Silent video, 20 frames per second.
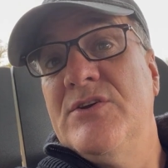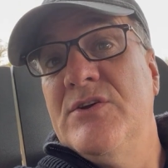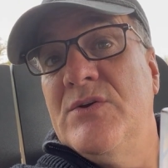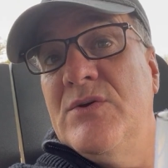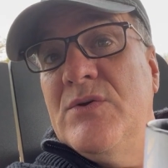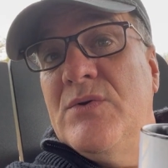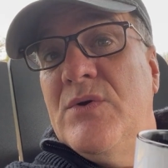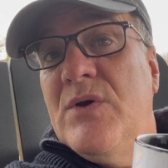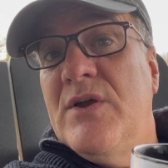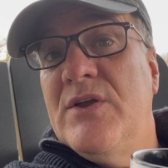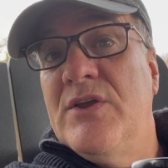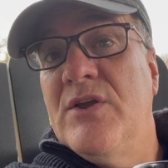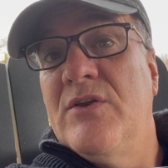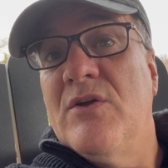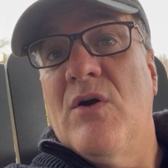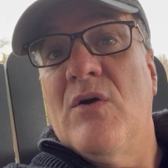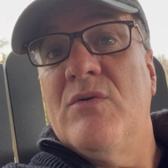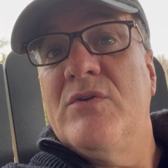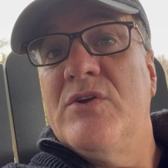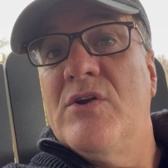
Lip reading: to, you know,